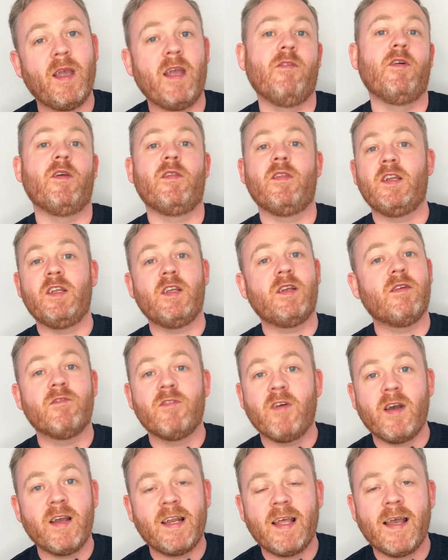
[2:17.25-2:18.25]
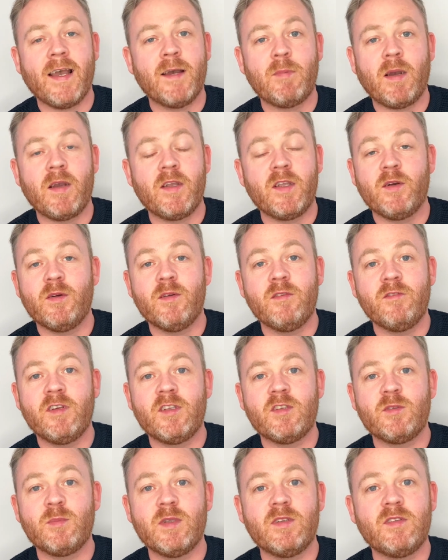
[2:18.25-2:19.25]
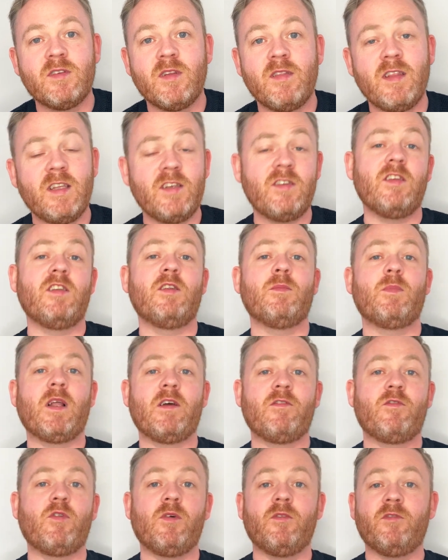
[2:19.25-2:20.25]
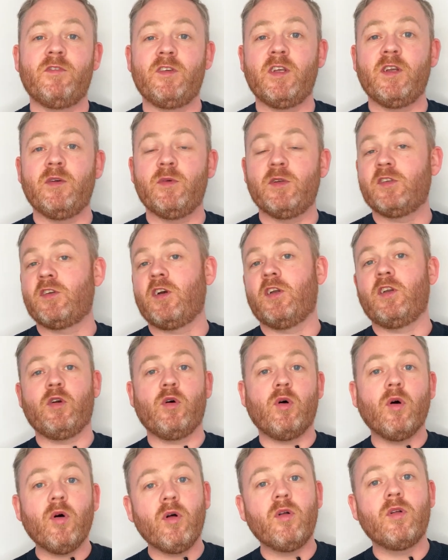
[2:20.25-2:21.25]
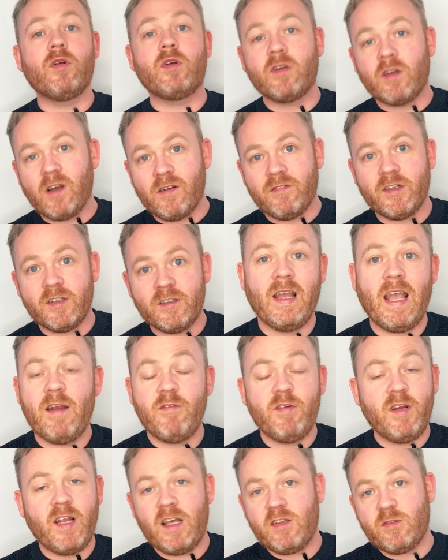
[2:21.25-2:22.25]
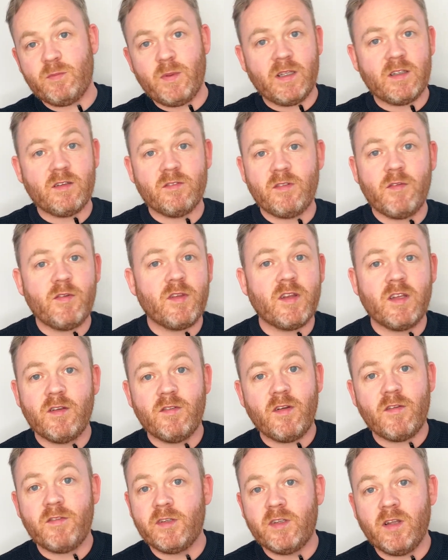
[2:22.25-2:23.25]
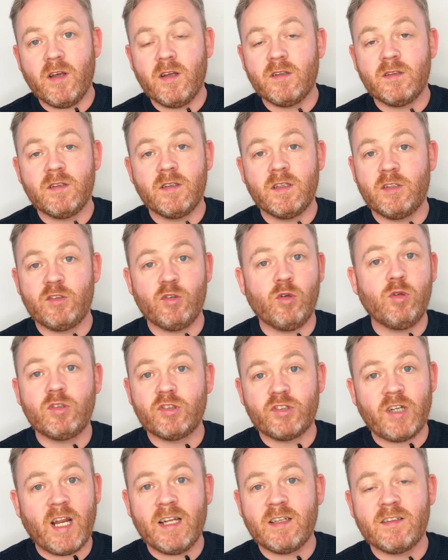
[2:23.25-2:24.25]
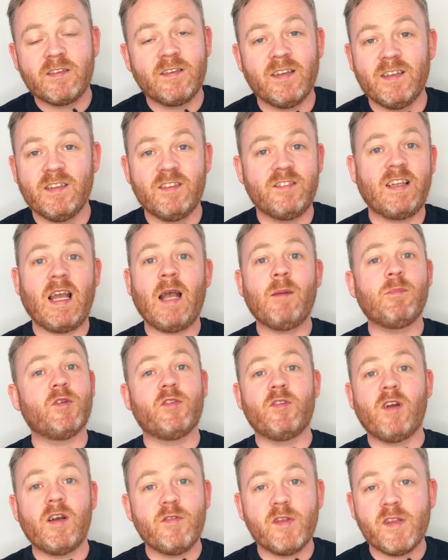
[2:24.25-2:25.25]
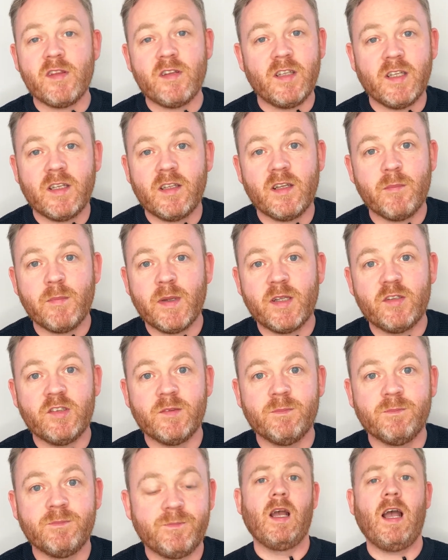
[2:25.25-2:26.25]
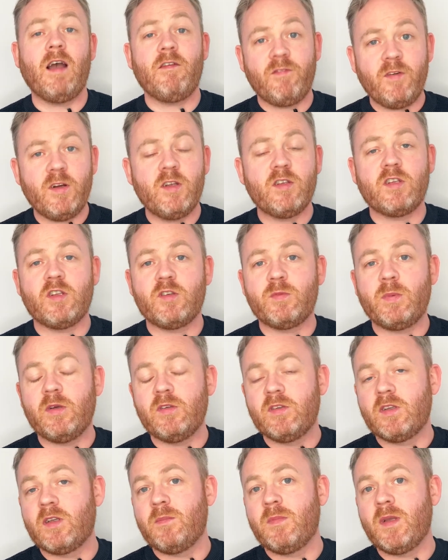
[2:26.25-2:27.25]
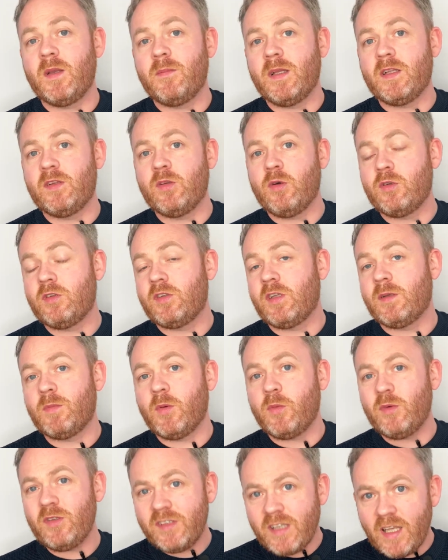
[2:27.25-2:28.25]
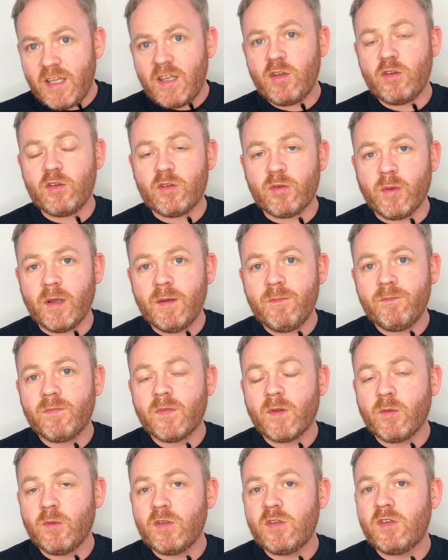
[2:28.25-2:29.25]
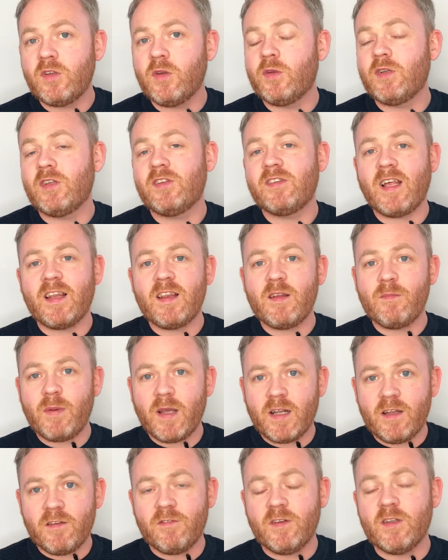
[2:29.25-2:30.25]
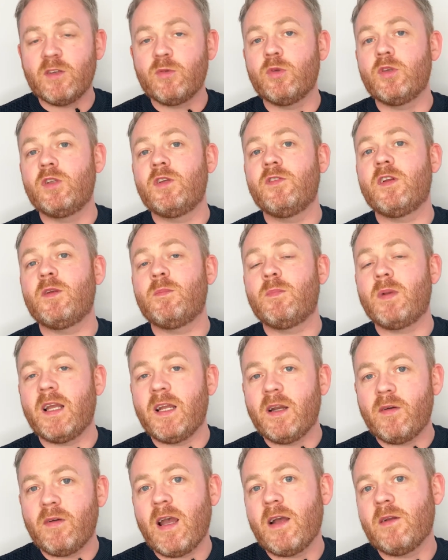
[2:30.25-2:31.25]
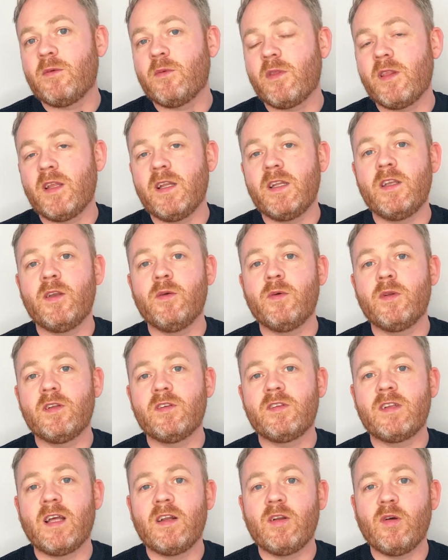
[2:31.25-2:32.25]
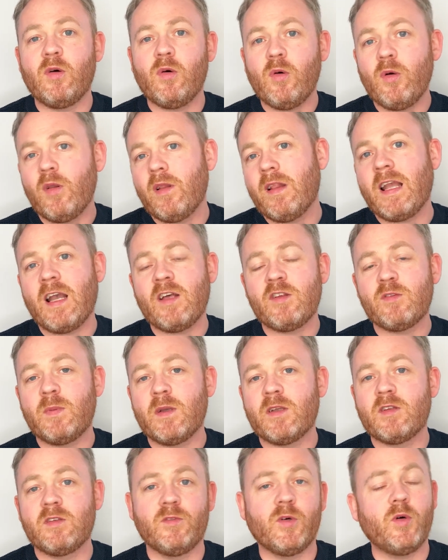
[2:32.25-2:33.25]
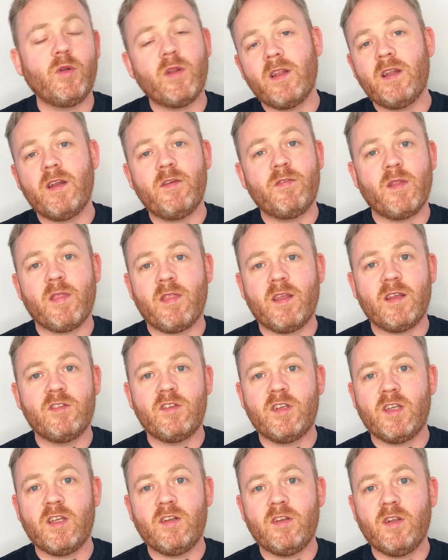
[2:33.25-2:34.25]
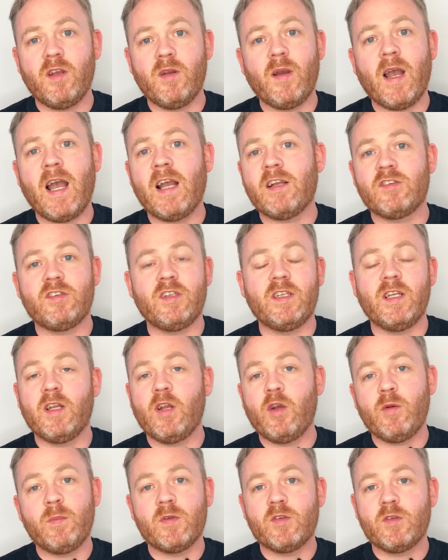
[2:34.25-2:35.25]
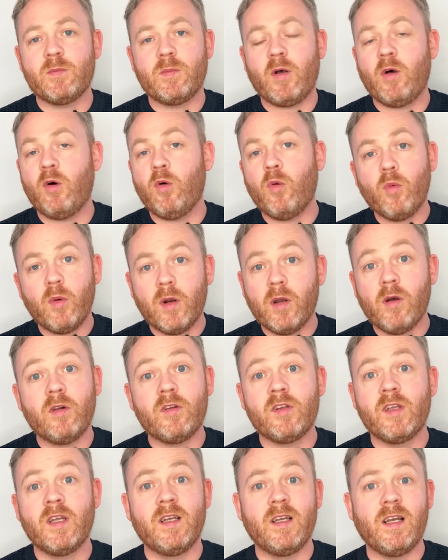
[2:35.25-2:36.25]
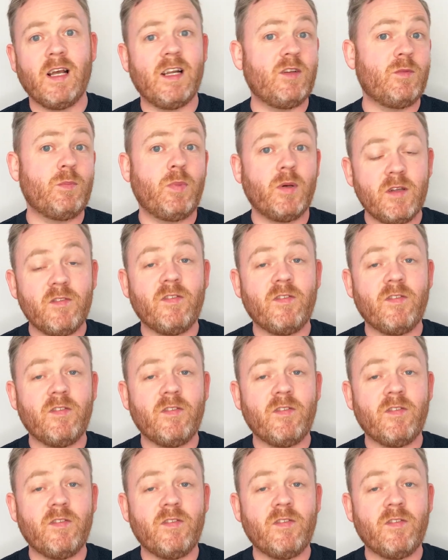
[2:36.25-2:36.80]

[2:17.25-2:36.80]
everything you can find out about your investments, this is the platform for you. It's got it all covered. Every aspect of everything you've ever done, it's all tracked, and there's tabs for everything you could imagine. At first, I suppose it can be a bit daunting, but once you get used to it, once you understand the benefits, once you've had to play around with it and you understand all the aspects of all the different things you can do, actually it opens up a whole world and it's pretty